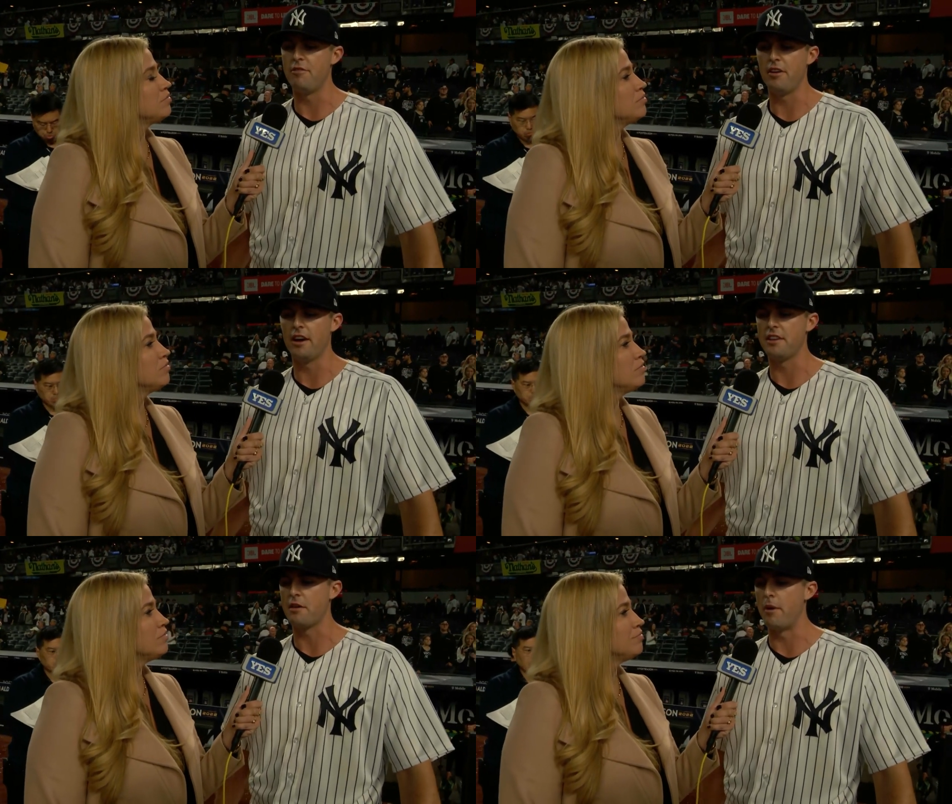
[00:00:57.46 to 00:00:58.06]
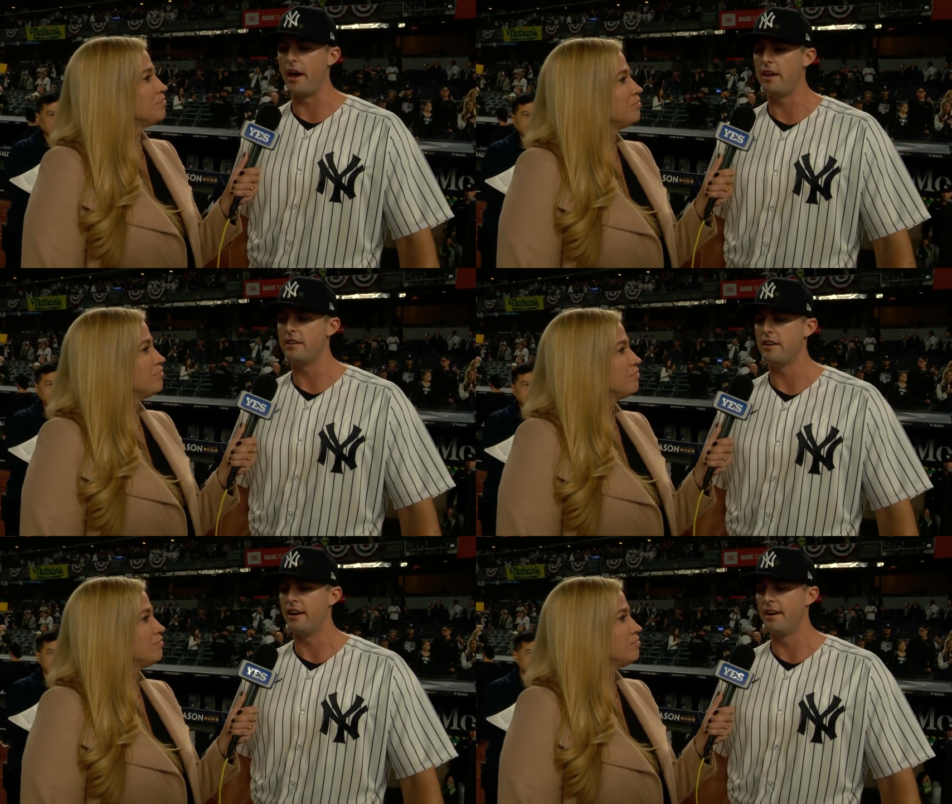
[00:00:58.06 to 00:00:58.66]
Speaker 1: I felt like the
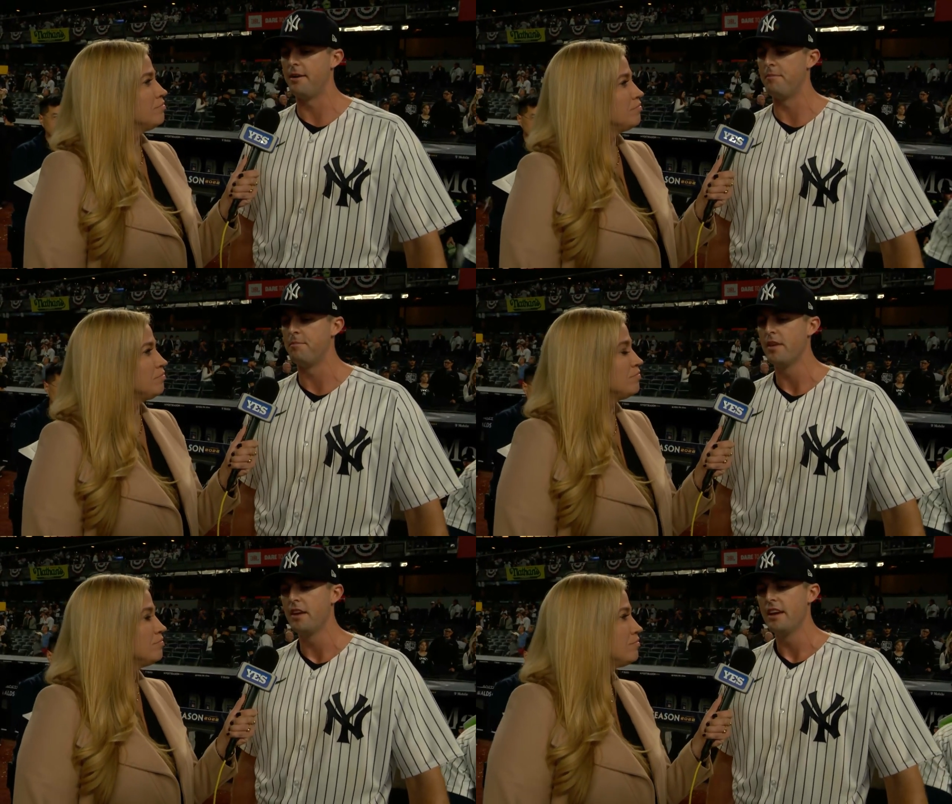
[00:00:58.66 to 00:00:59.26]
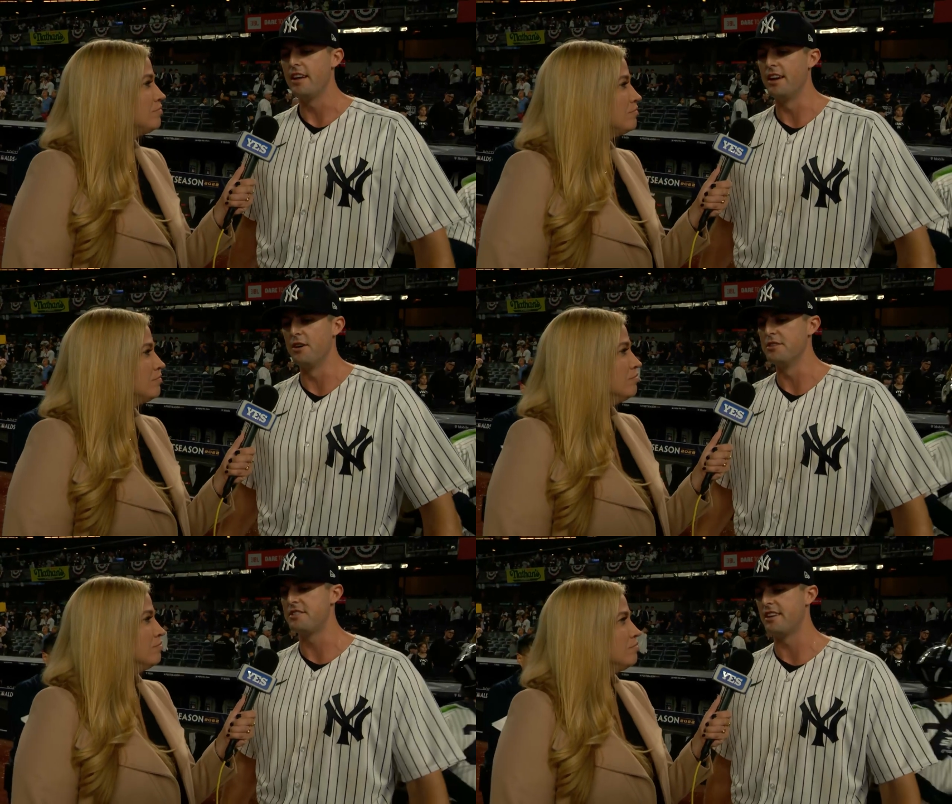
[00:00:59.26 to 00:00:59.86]
command, um, you
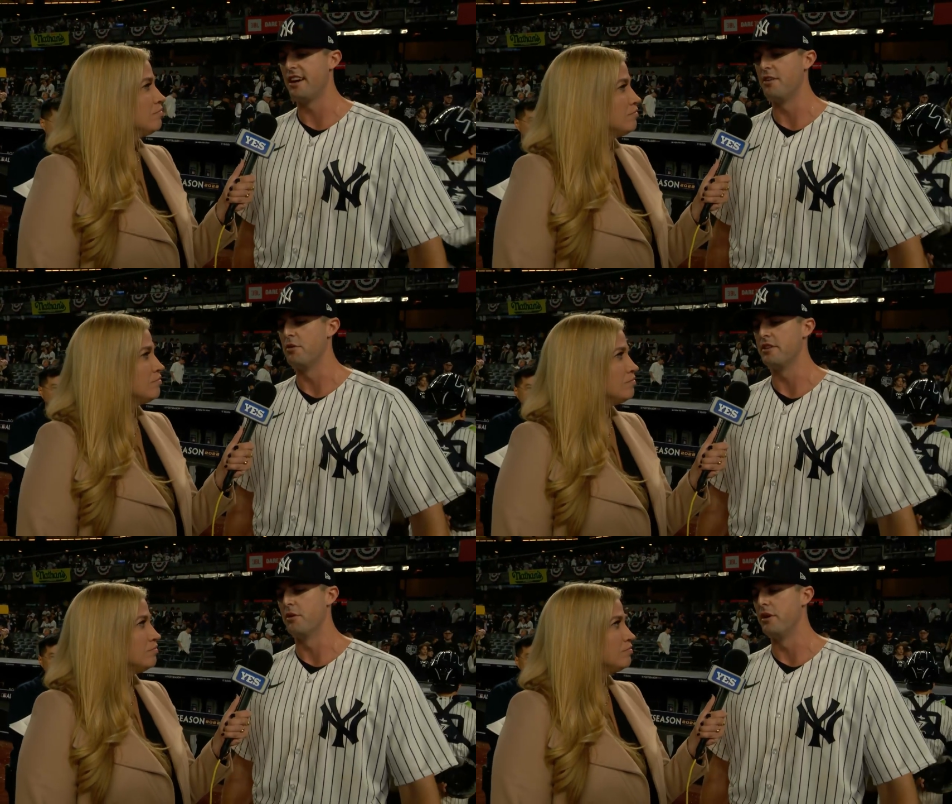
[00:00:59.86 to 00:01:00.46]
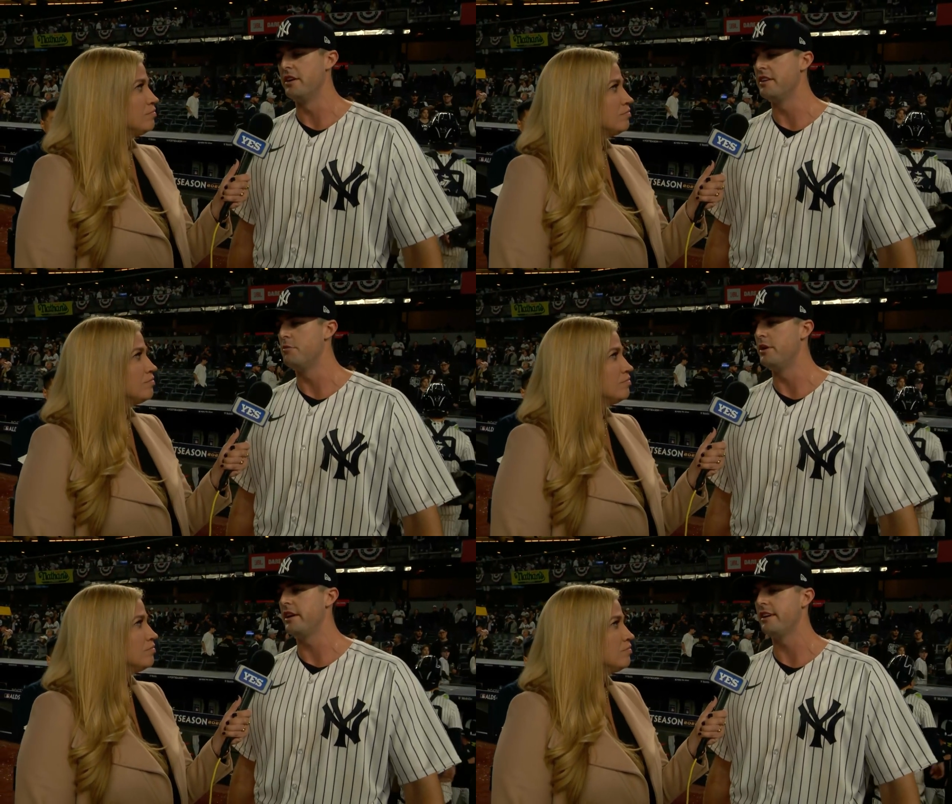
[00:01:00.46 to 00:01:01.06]
know, was uh, you know where it
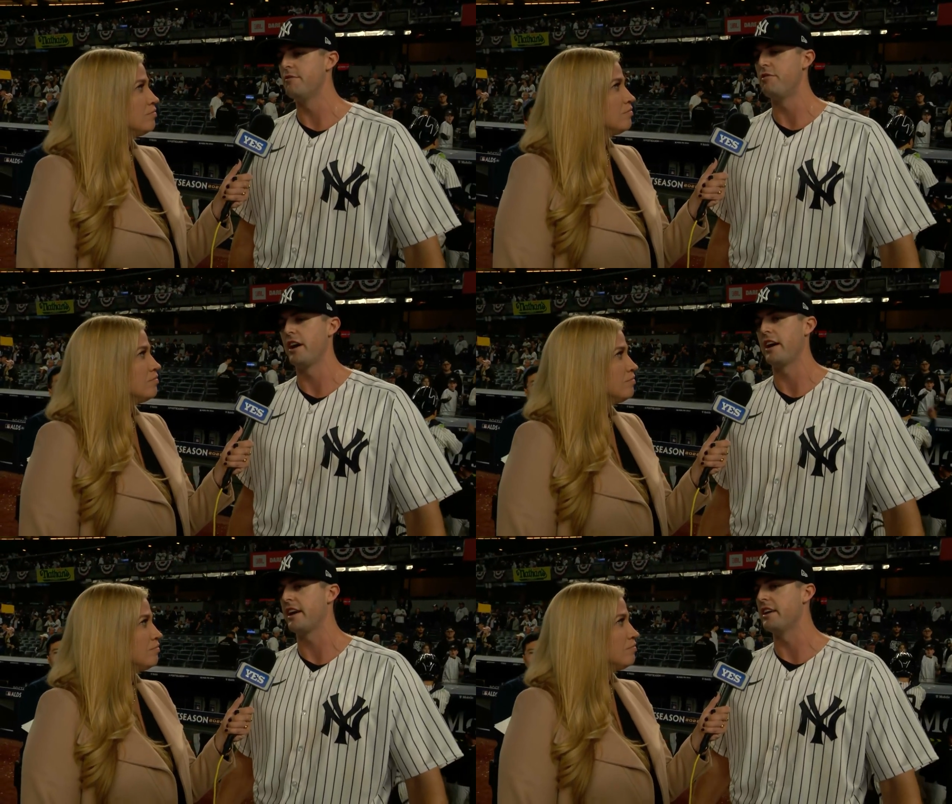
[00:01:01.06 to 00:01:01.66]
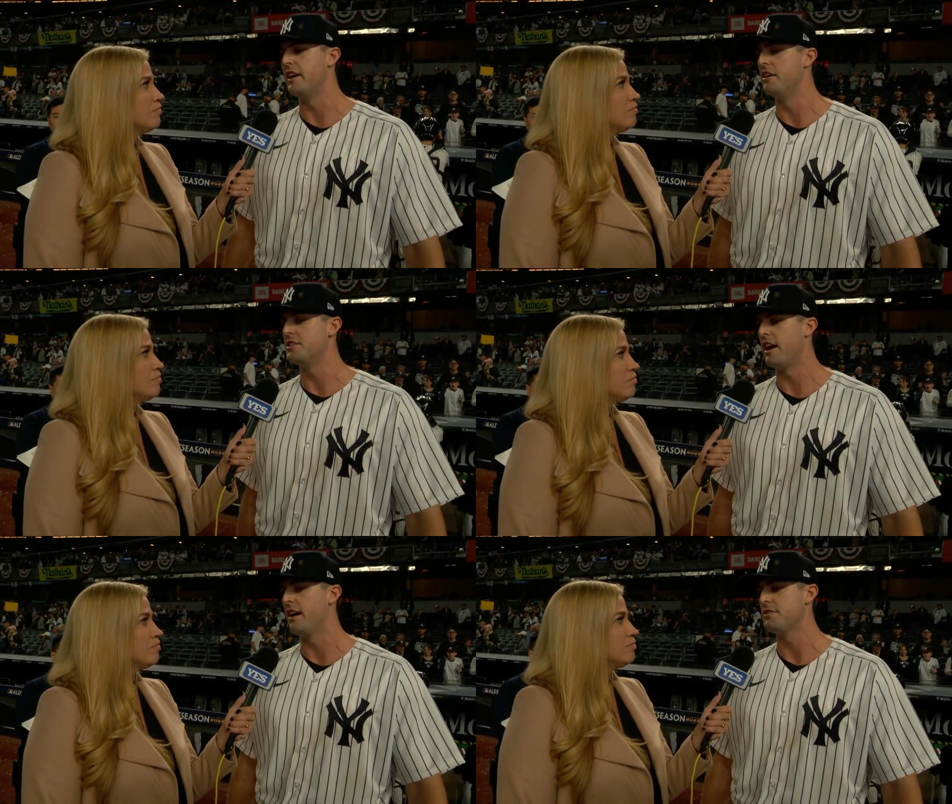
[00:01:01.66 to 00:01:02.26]
needed to be, and felt like I could get
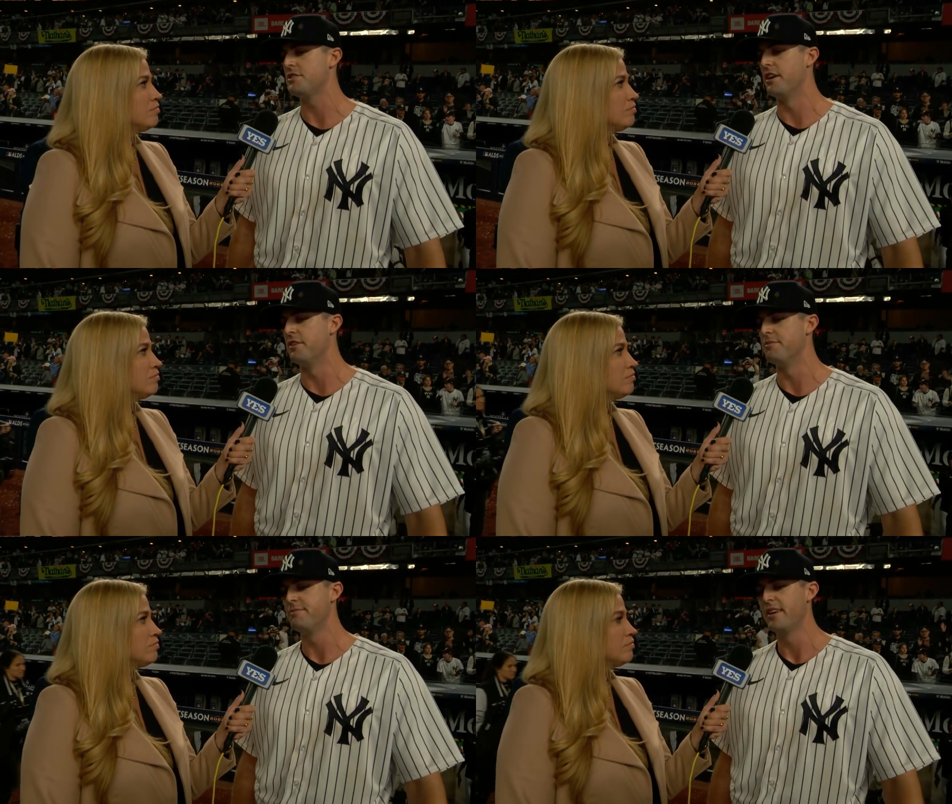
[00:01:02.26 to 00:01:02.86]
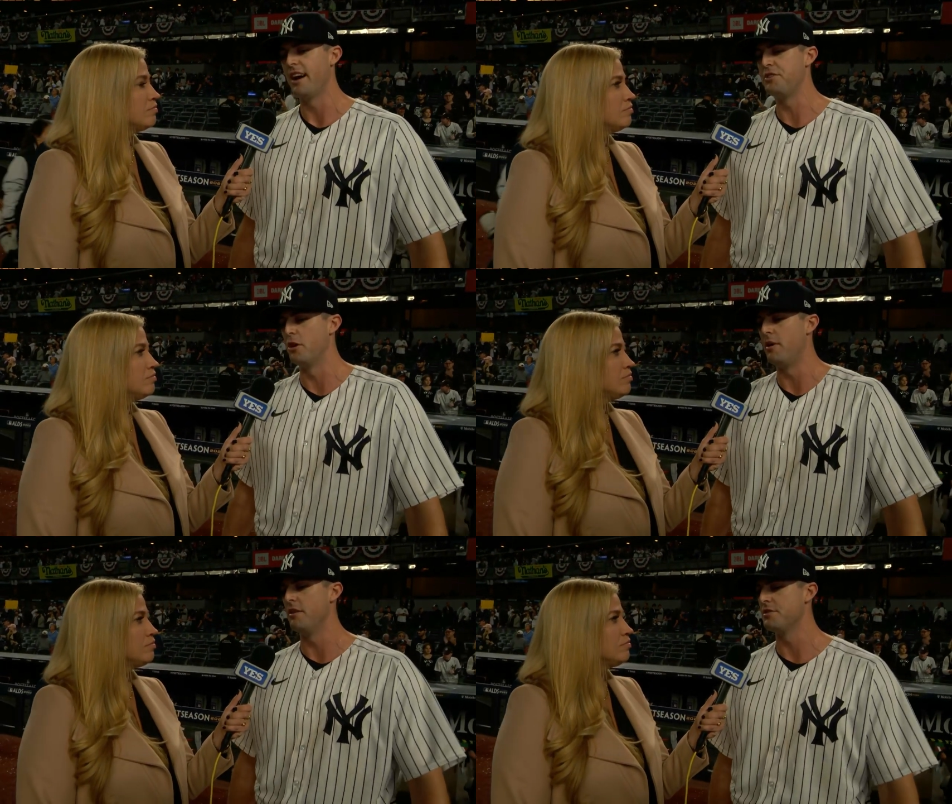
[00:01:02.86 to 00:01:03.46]
hitters out. So I
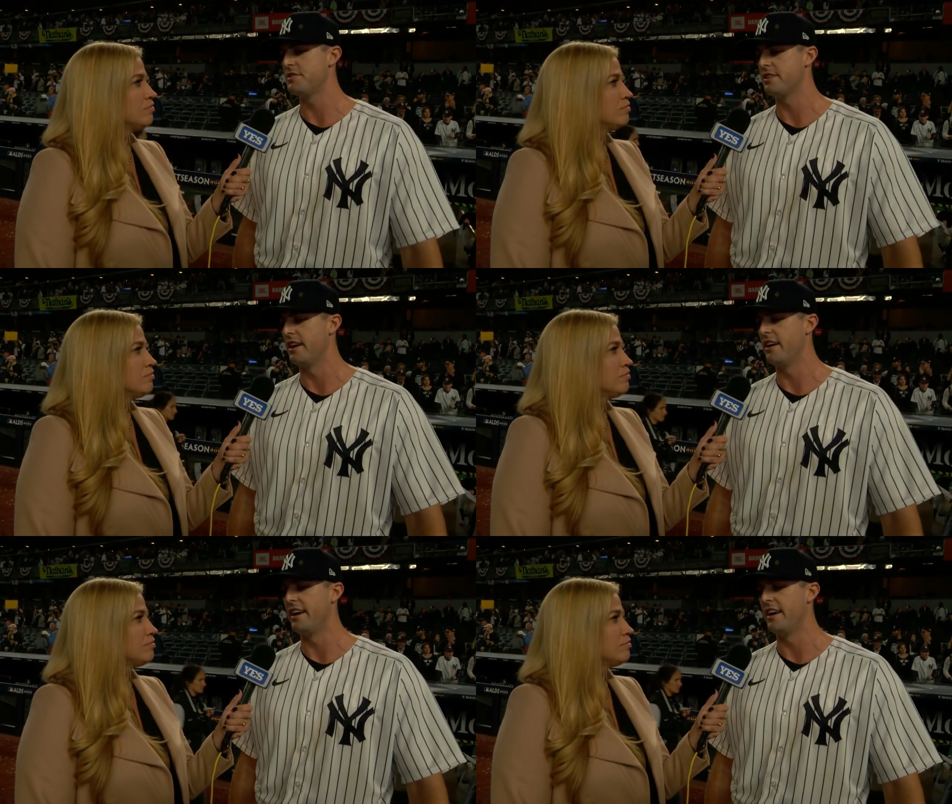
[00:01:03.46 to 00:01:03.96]
told them I was uh,